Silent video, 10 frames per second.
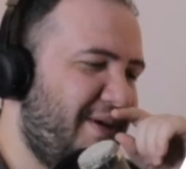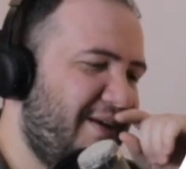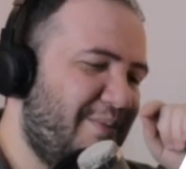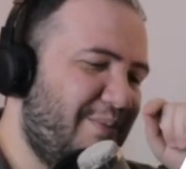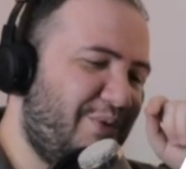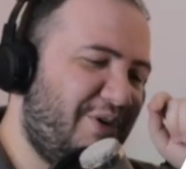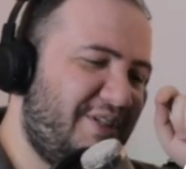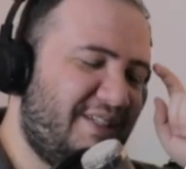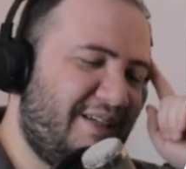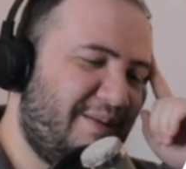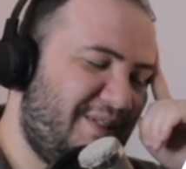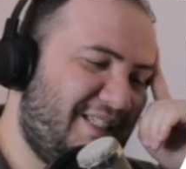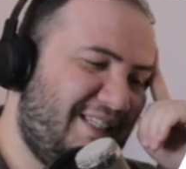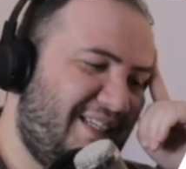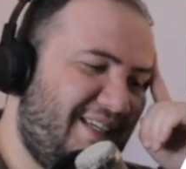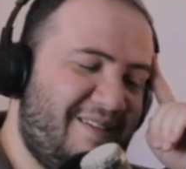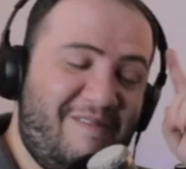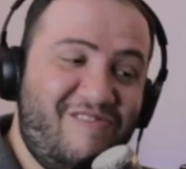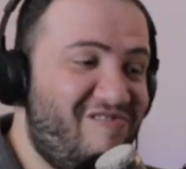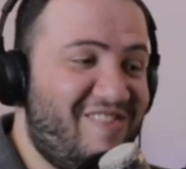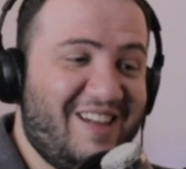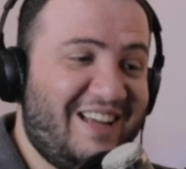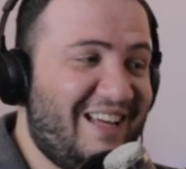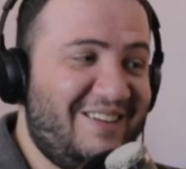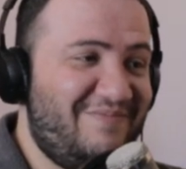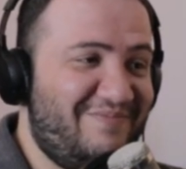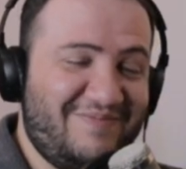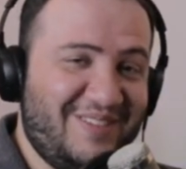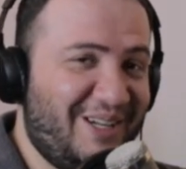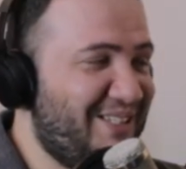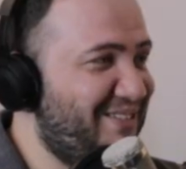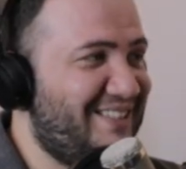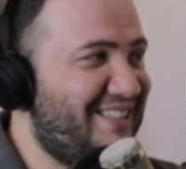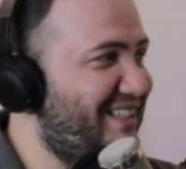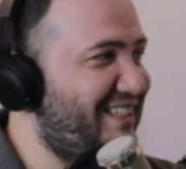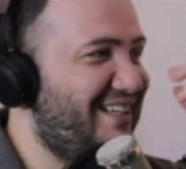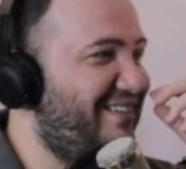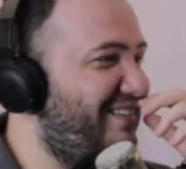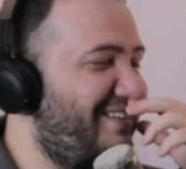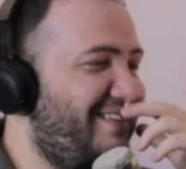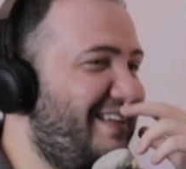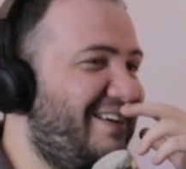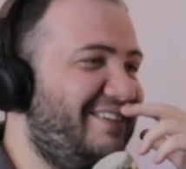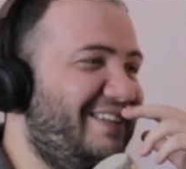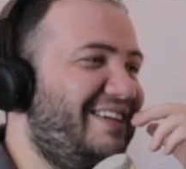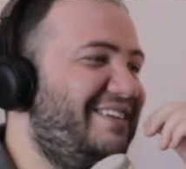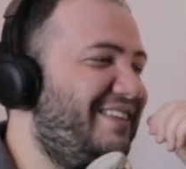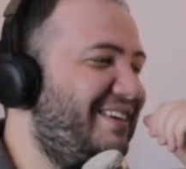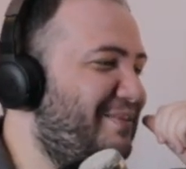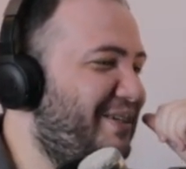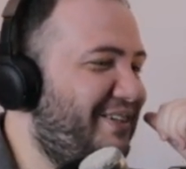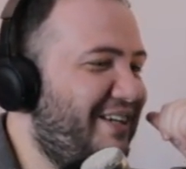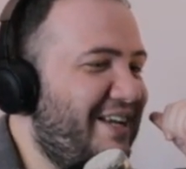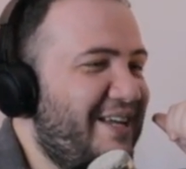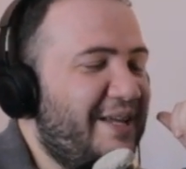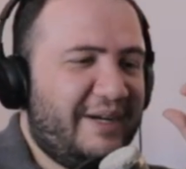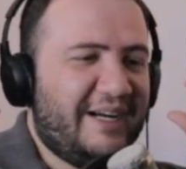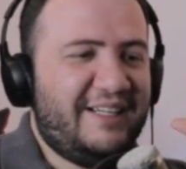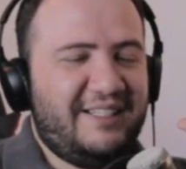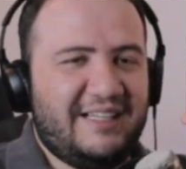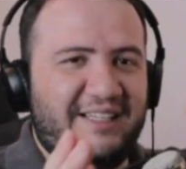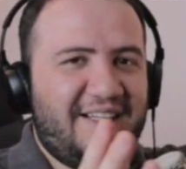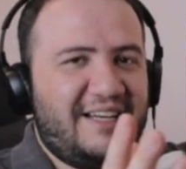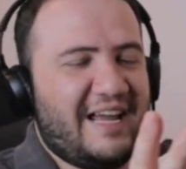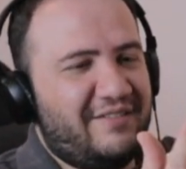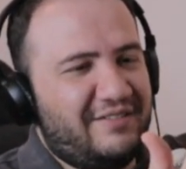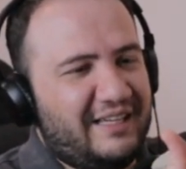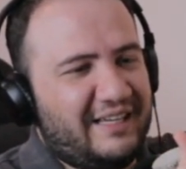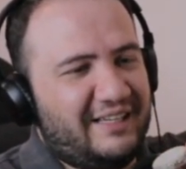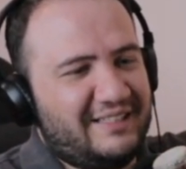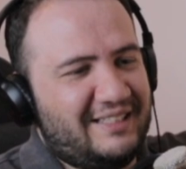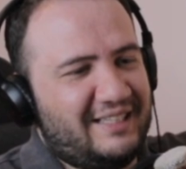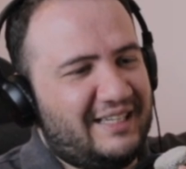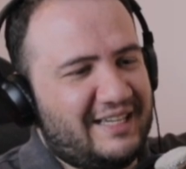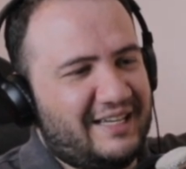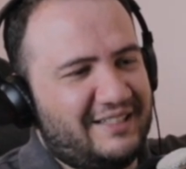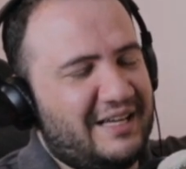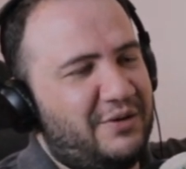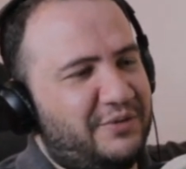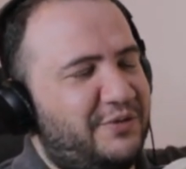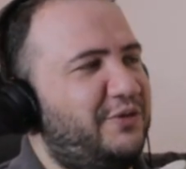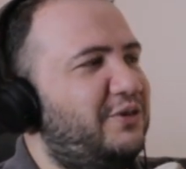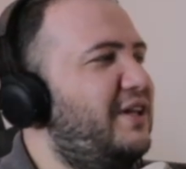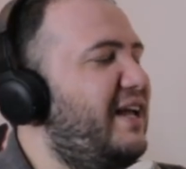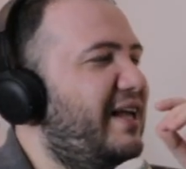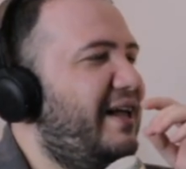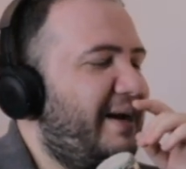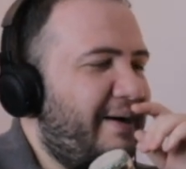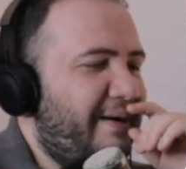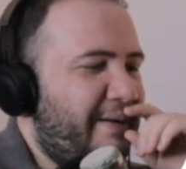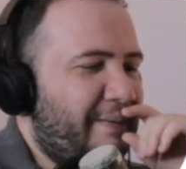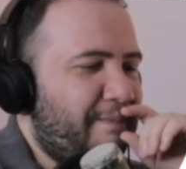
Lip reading: Boys CD. I had lots of CD now that I think about it. But I did have a CD case and it was full. But